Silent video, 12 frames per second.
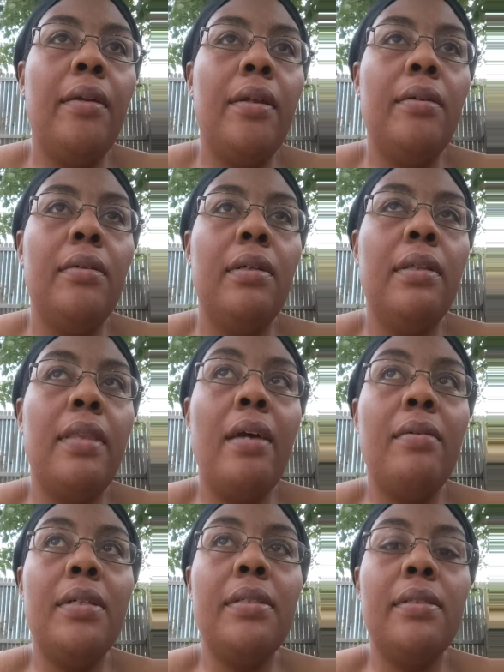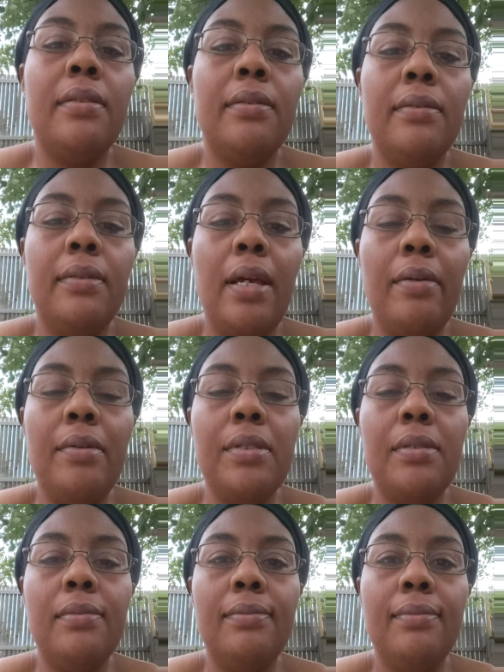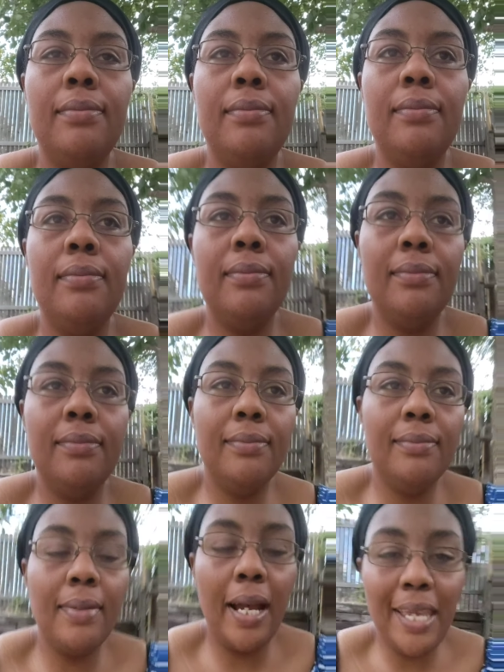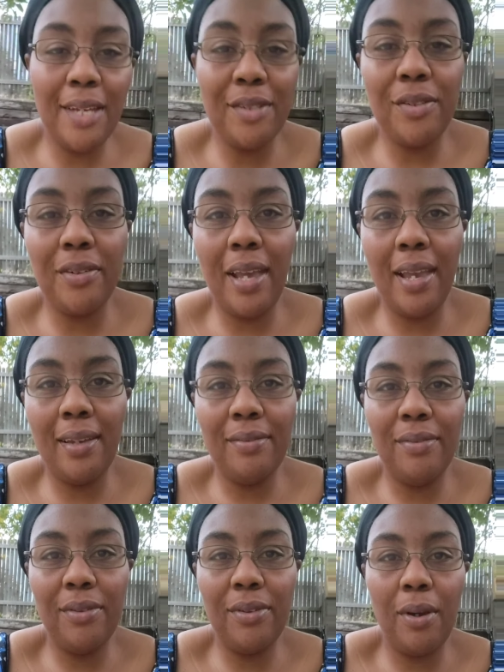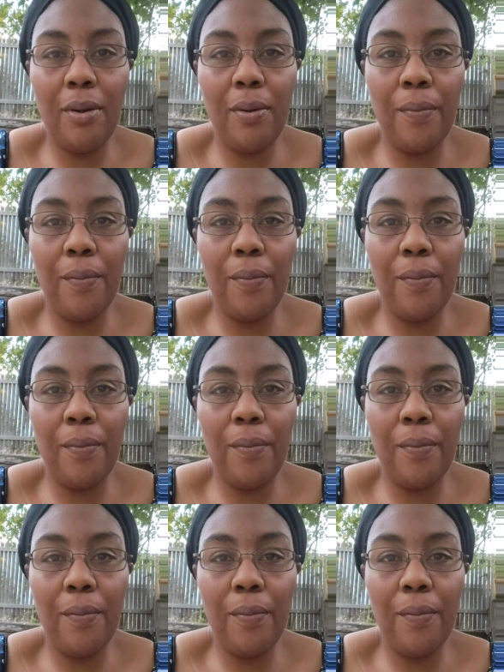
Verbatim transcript: um, I don't know. That was, that was my yesterday. So